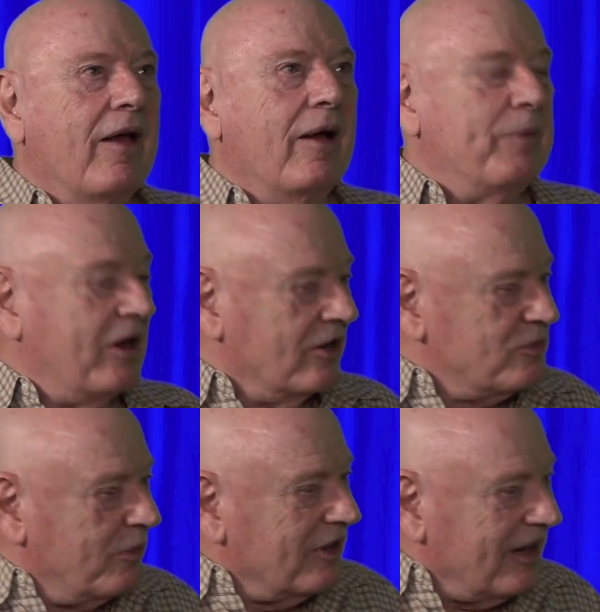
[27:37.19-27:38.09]
because
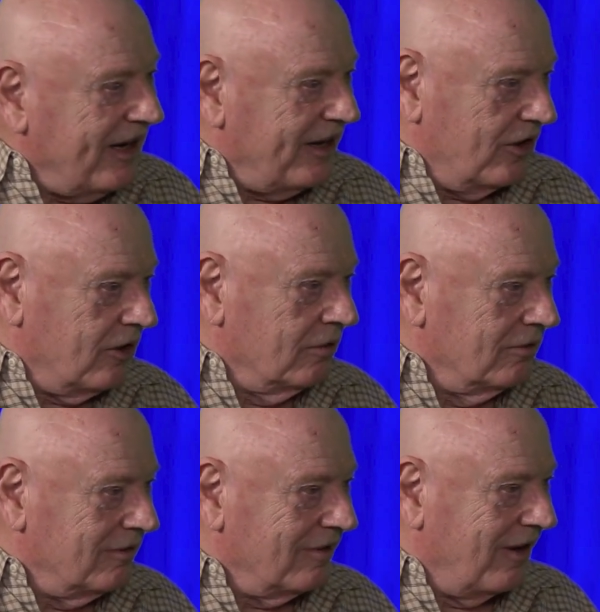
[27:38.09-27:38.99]
we're linear,
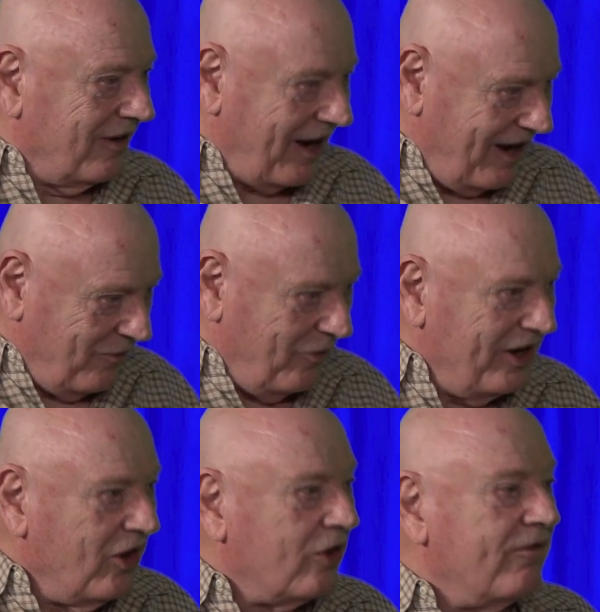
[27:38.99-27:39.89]
okay, and we
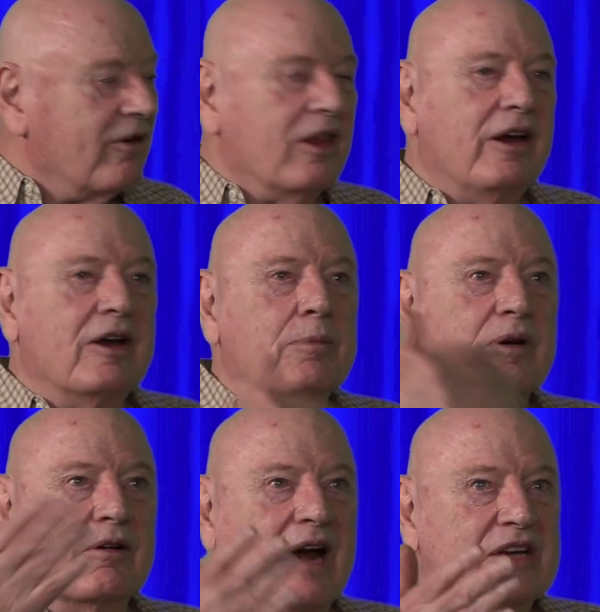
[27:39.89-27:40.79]
look for linear
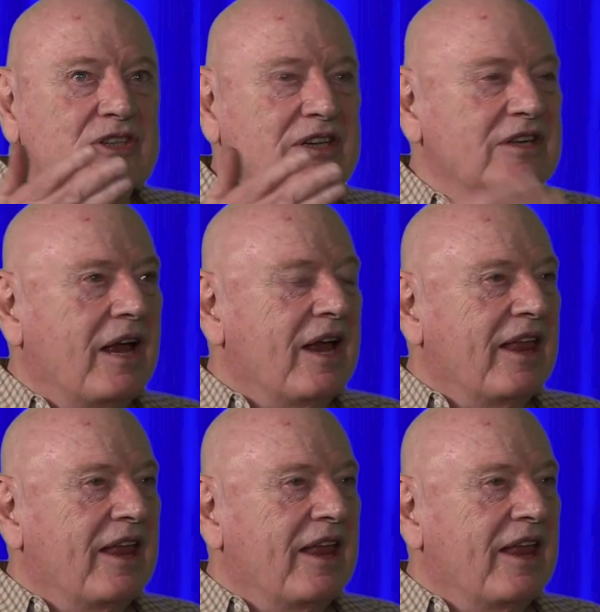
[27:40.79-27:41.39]
progression,